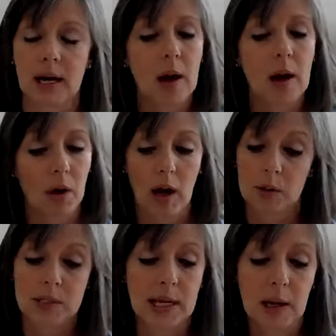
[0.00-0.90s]
I
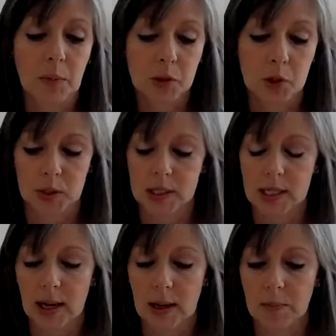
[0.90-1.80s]
wasn't able to at the
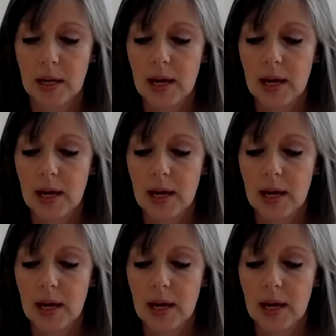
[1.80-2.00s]
time.